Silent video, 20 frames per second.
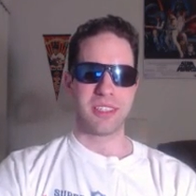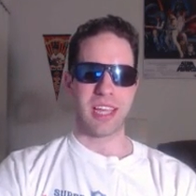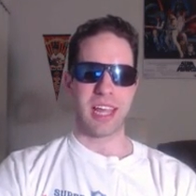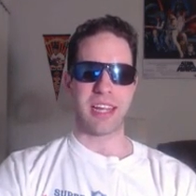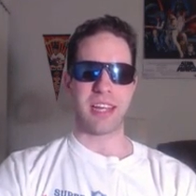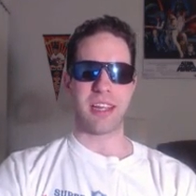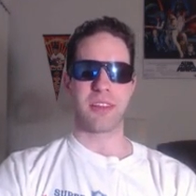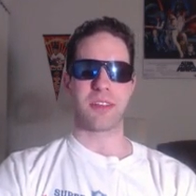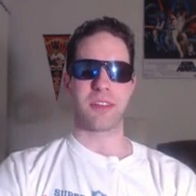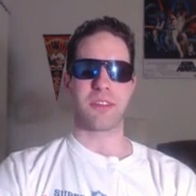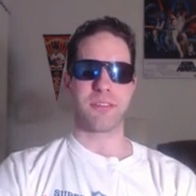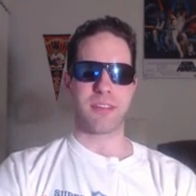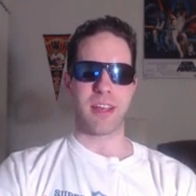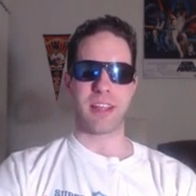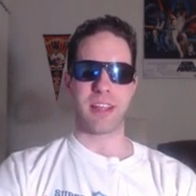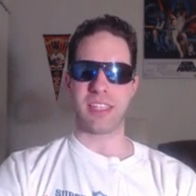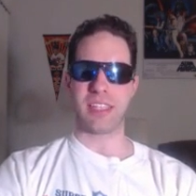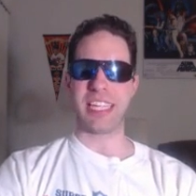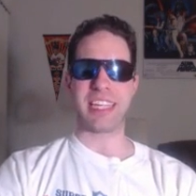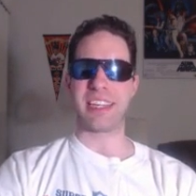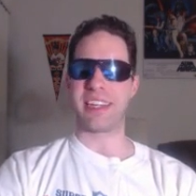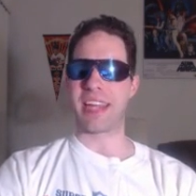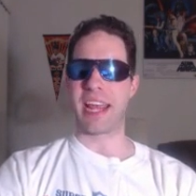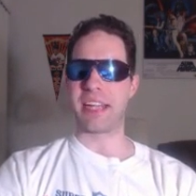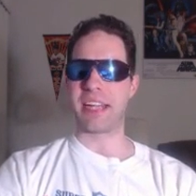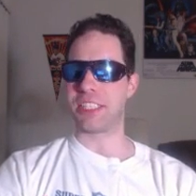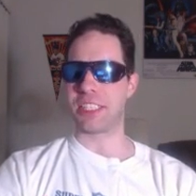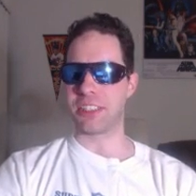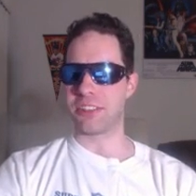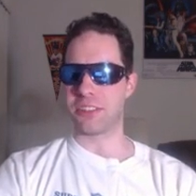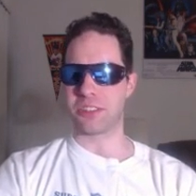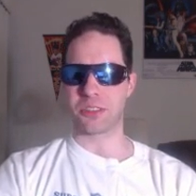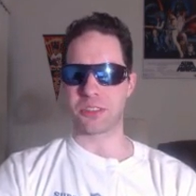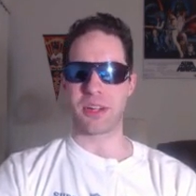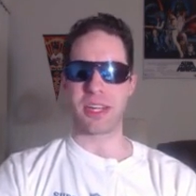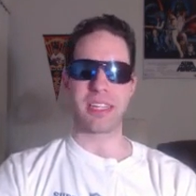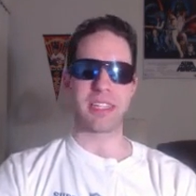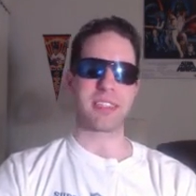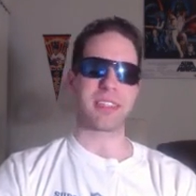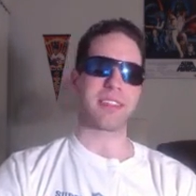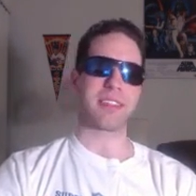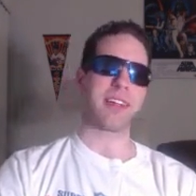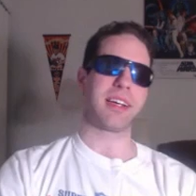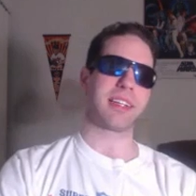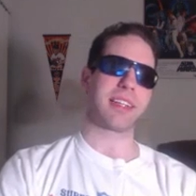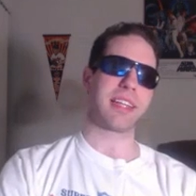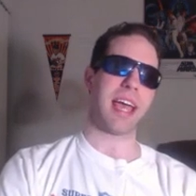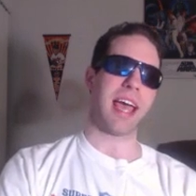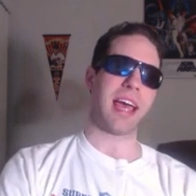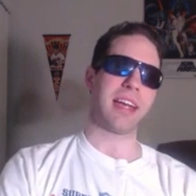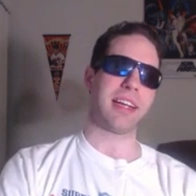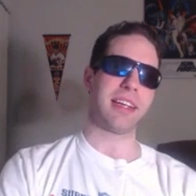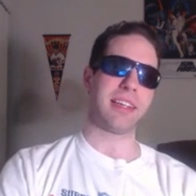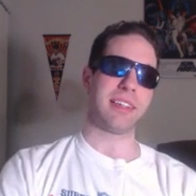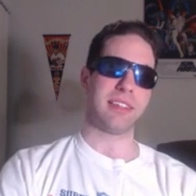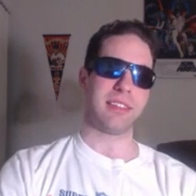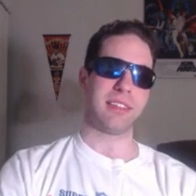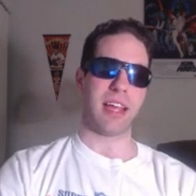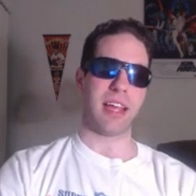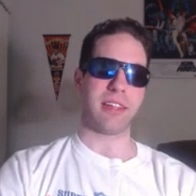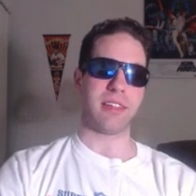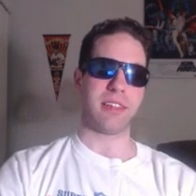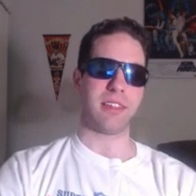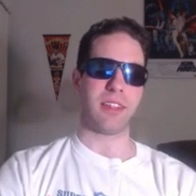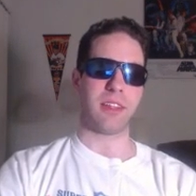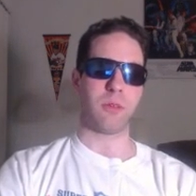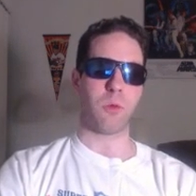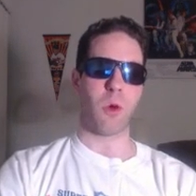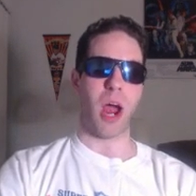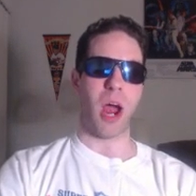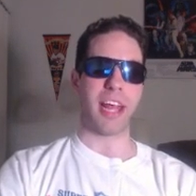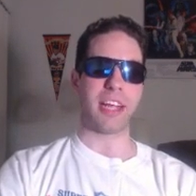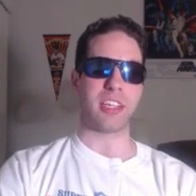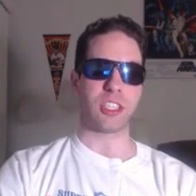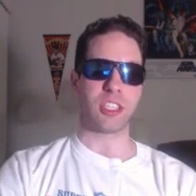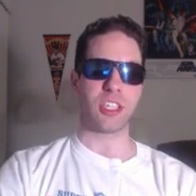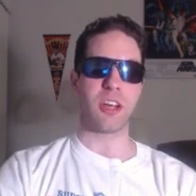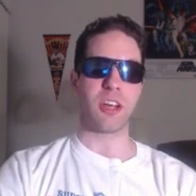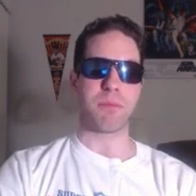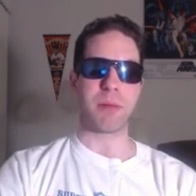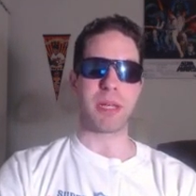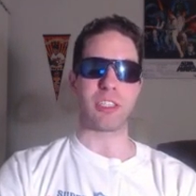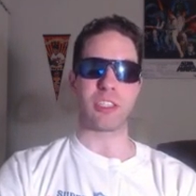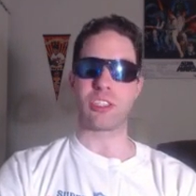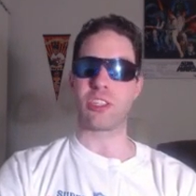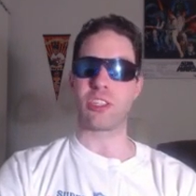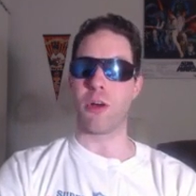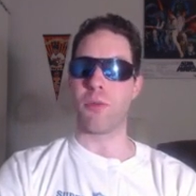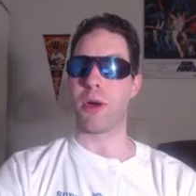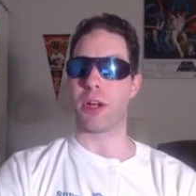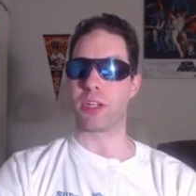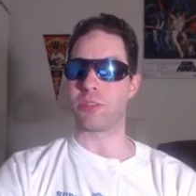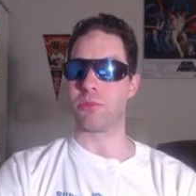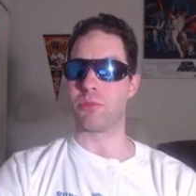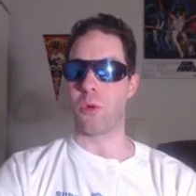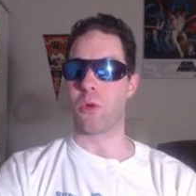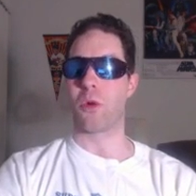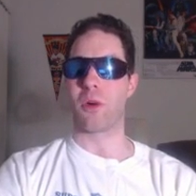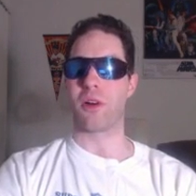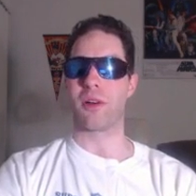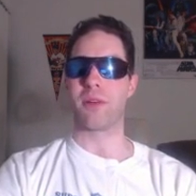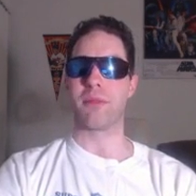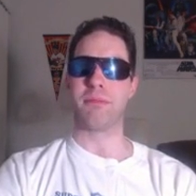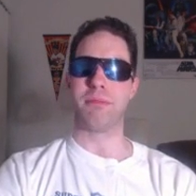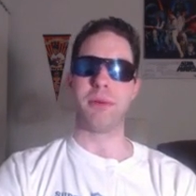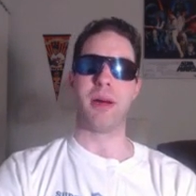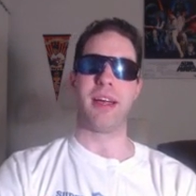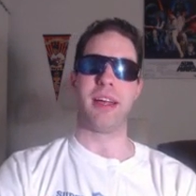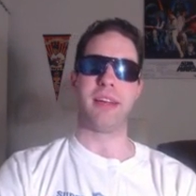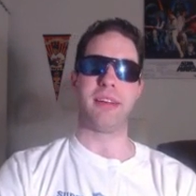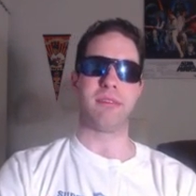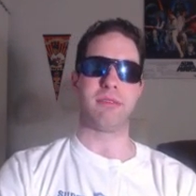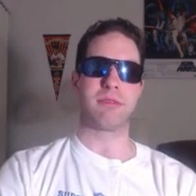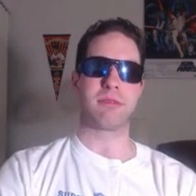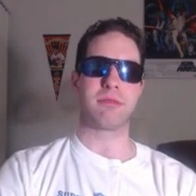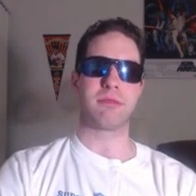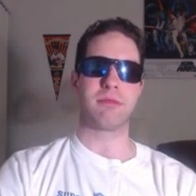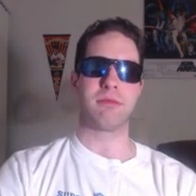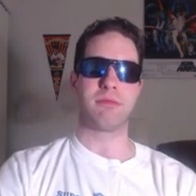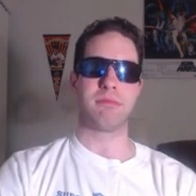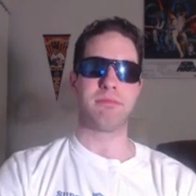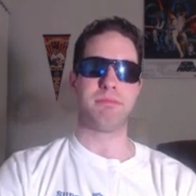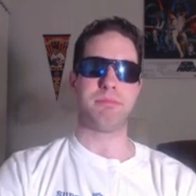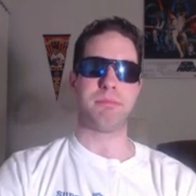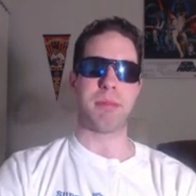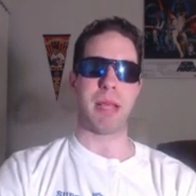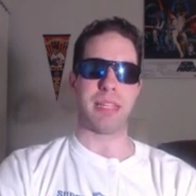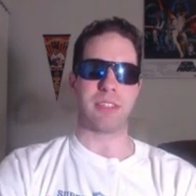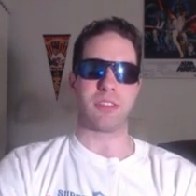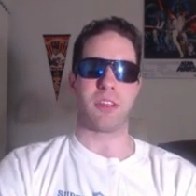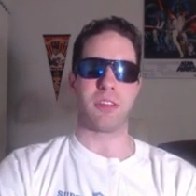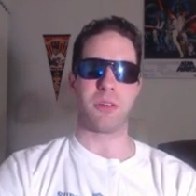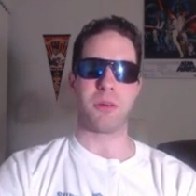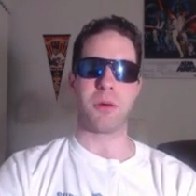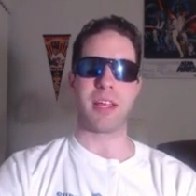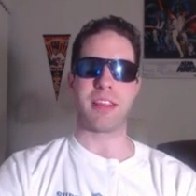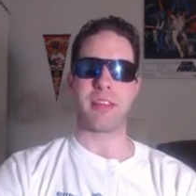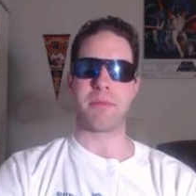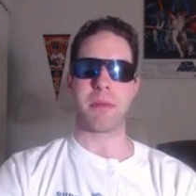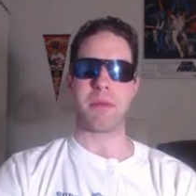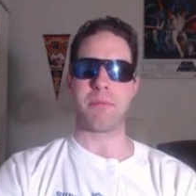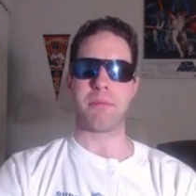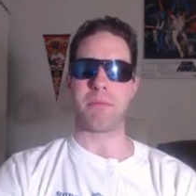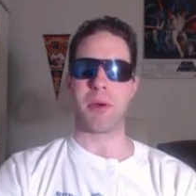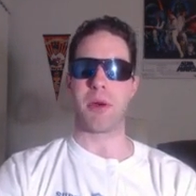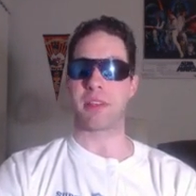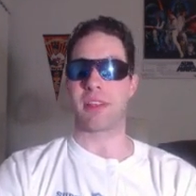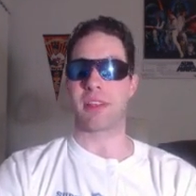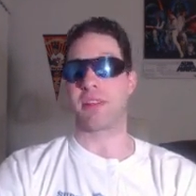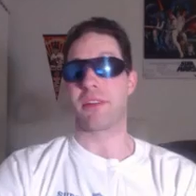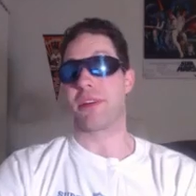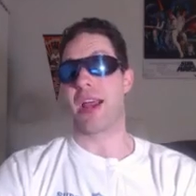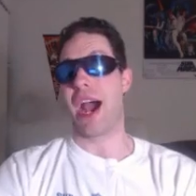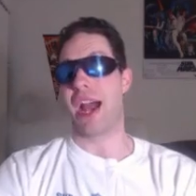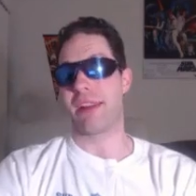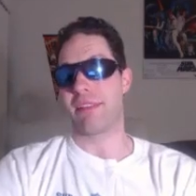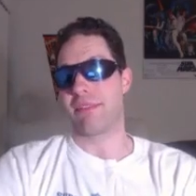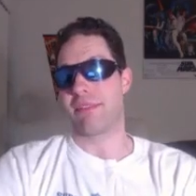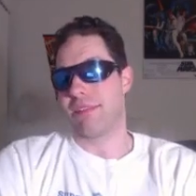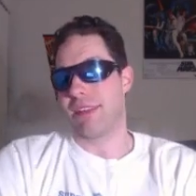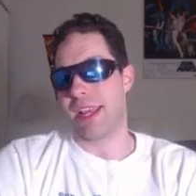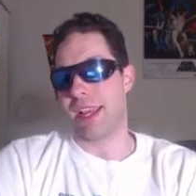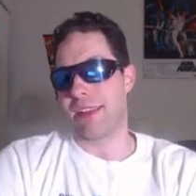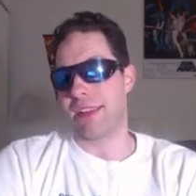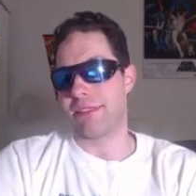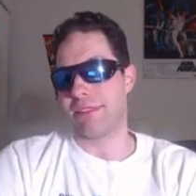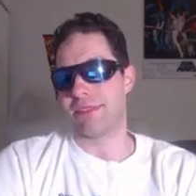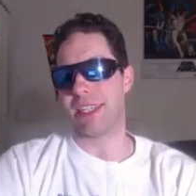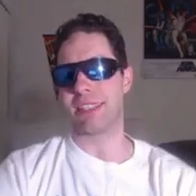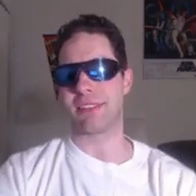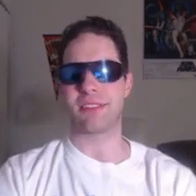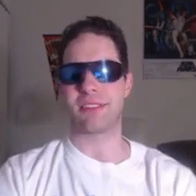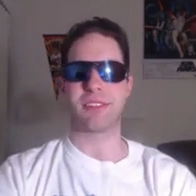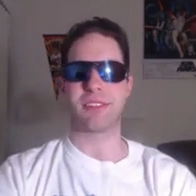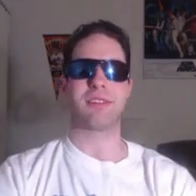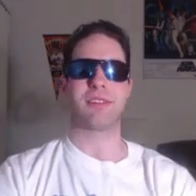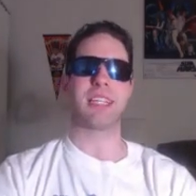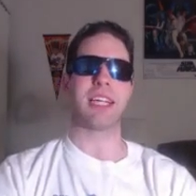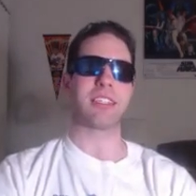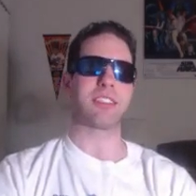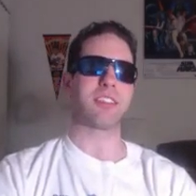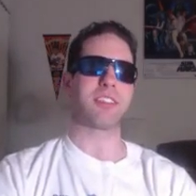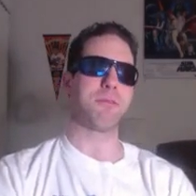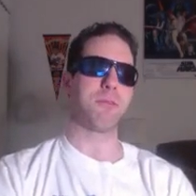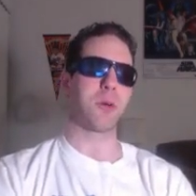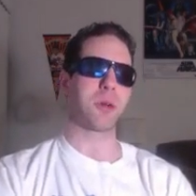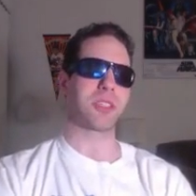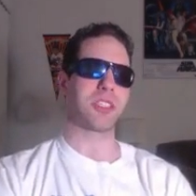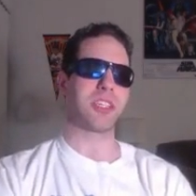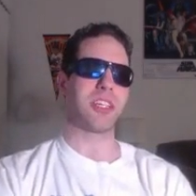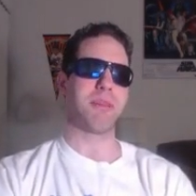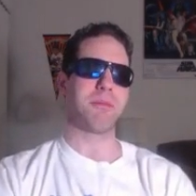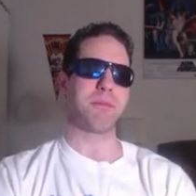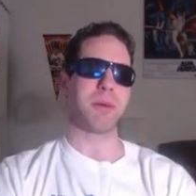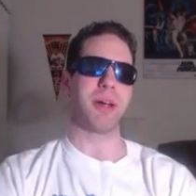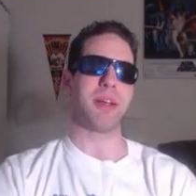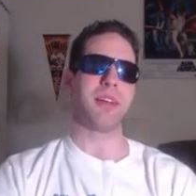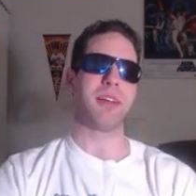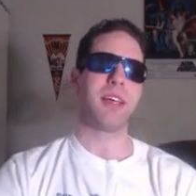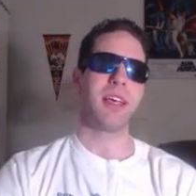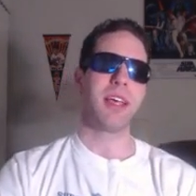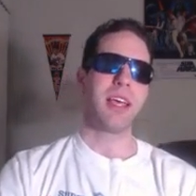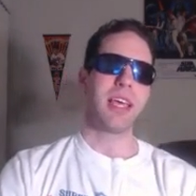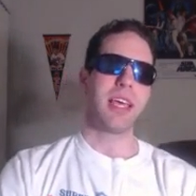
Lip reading: any other League of Nations or anything like that. And the Wyatts should be so much more, but based on the way they've been booked, they're not. And that's unfortunate, but